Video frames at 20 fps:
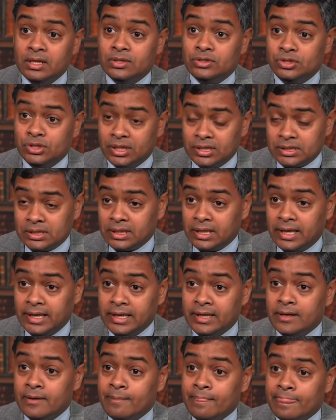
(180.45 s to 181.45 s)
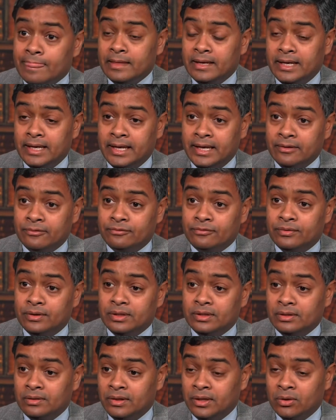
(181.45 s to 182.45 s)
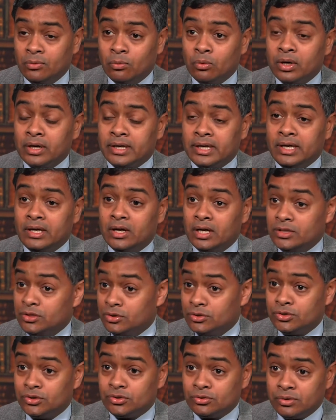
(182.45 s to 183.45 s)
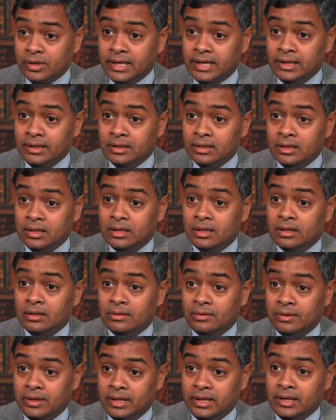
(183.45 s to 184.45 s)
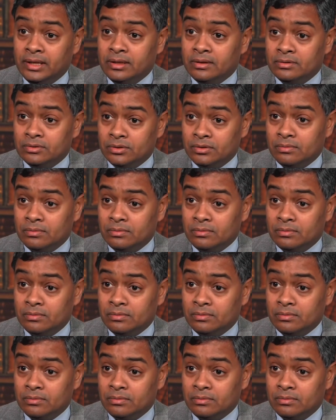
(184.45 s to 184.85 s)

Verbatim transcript: Just like if they're working on your street, the